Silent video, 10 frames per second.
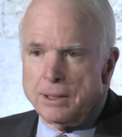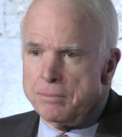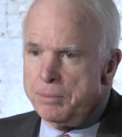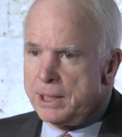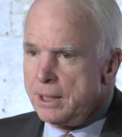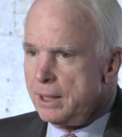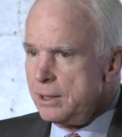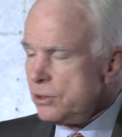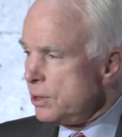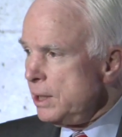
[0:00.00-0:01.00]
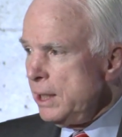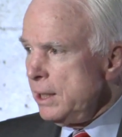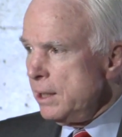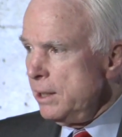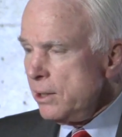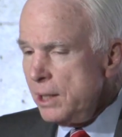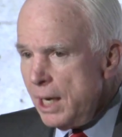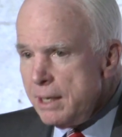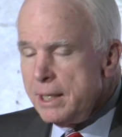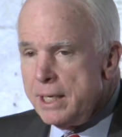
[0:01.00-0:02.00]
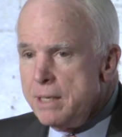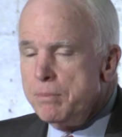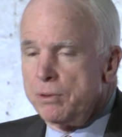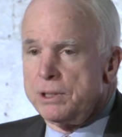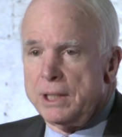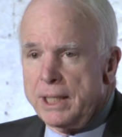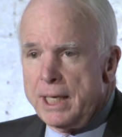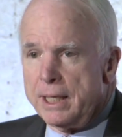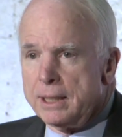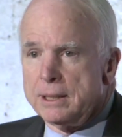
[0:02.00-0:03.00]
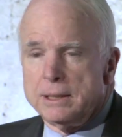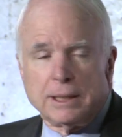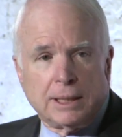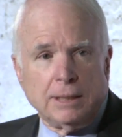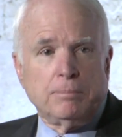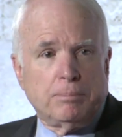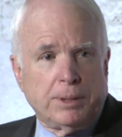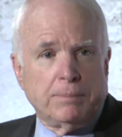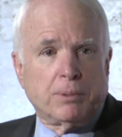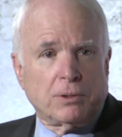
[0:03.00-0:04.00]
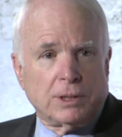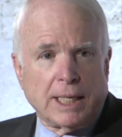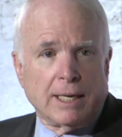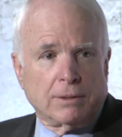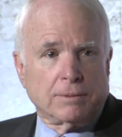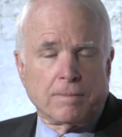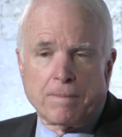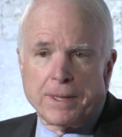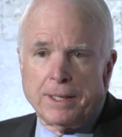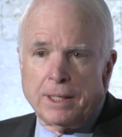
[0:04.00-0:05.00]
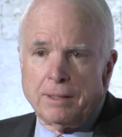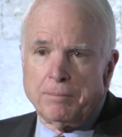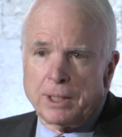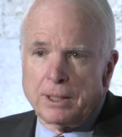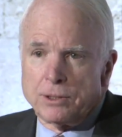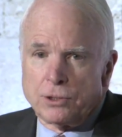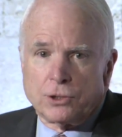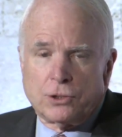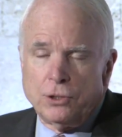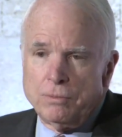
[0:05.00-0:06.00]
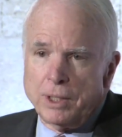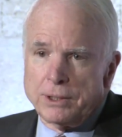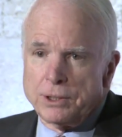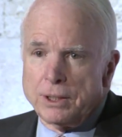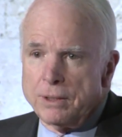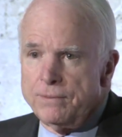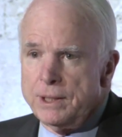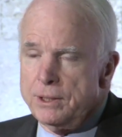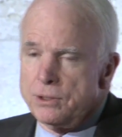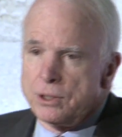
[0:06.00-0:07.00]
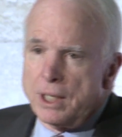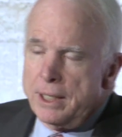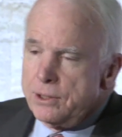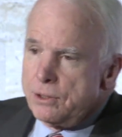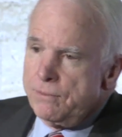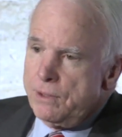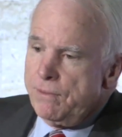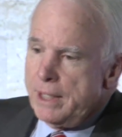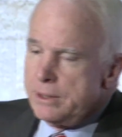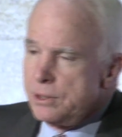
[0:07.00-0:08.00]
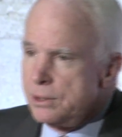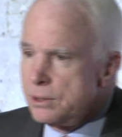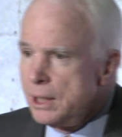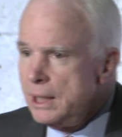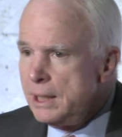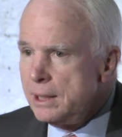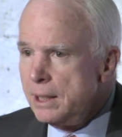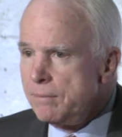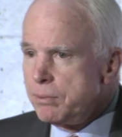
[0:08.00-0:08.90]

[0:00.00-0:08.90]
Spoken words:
because they're not able today to keep people down, because there's too much of these kinds of devices that